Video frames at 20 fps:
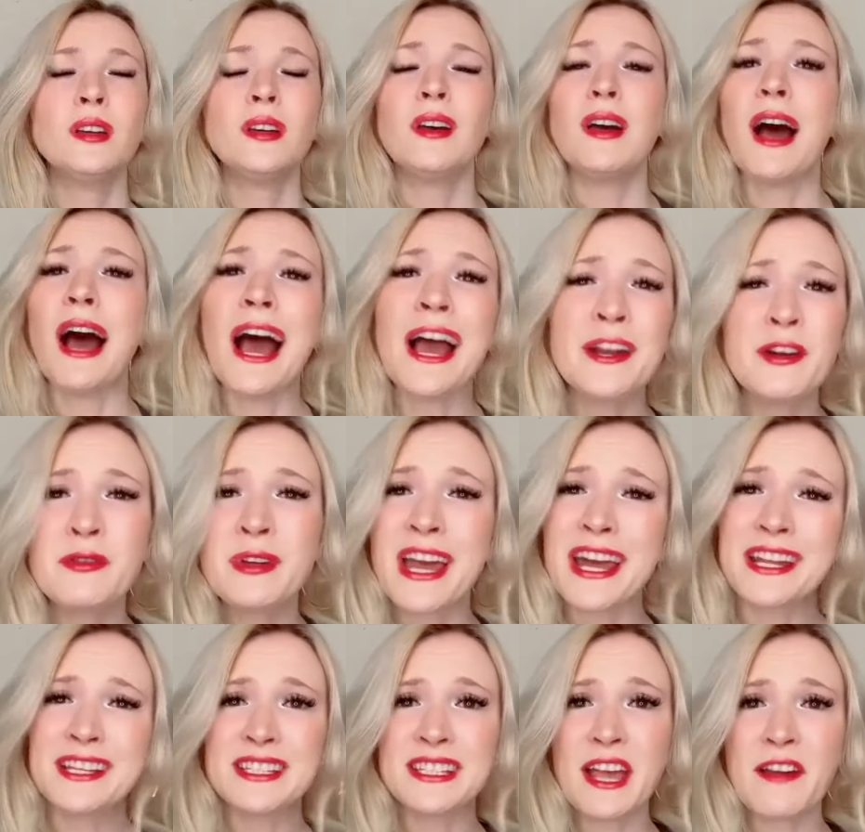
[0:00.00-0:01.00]
I don't get it,
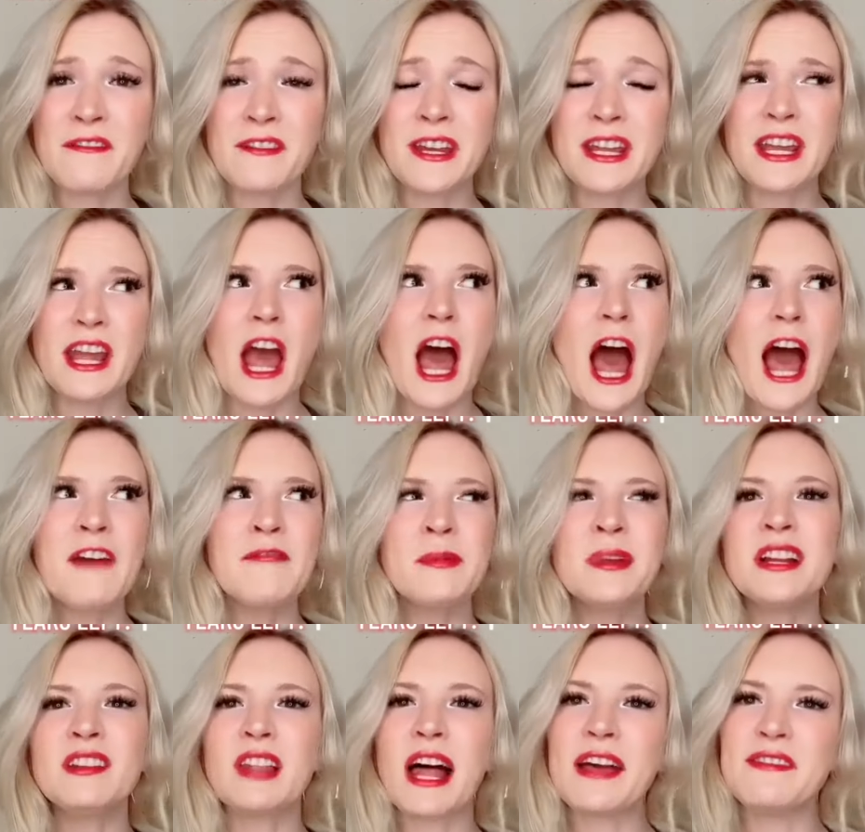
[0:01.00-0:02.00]
Stephanie. I've been
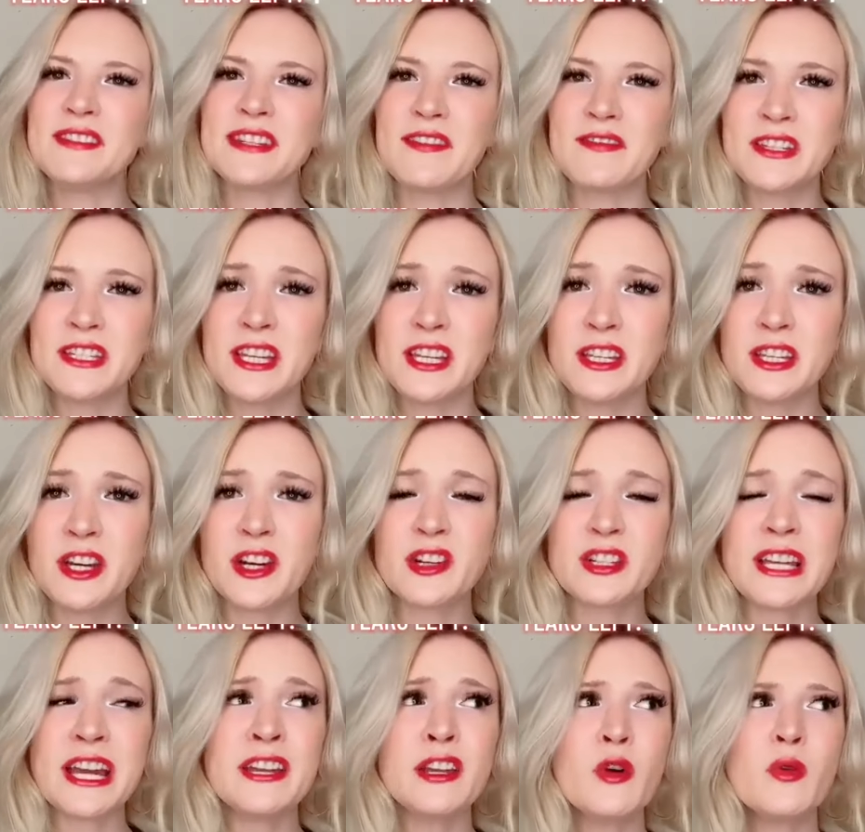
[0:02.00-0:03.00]
alive 17 years, and
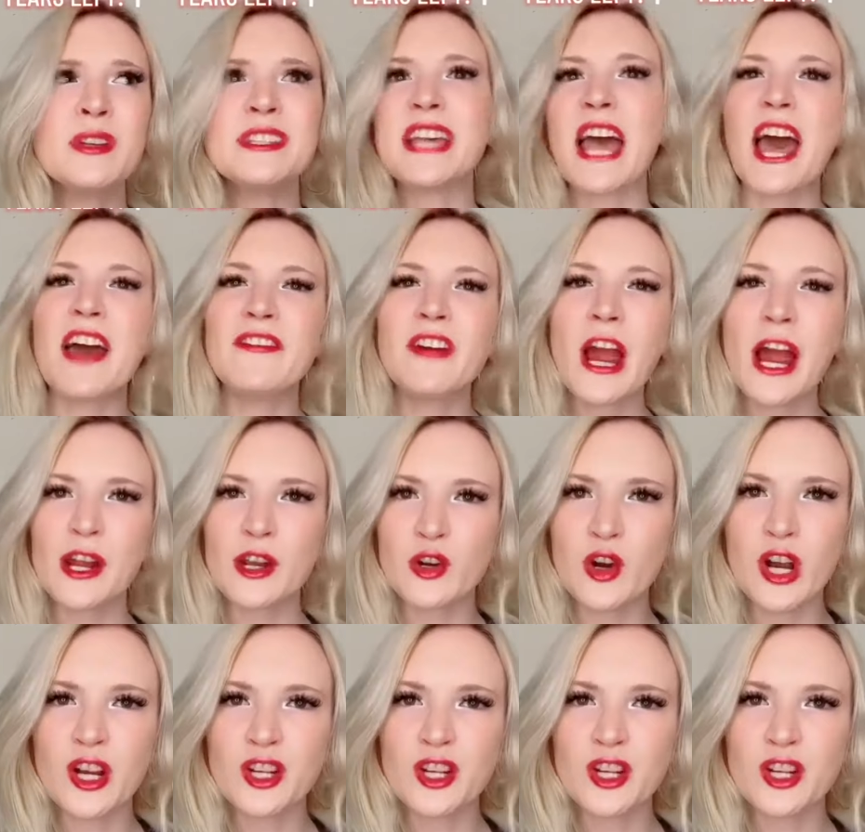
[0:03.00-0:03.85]
no one's ever had a crush on...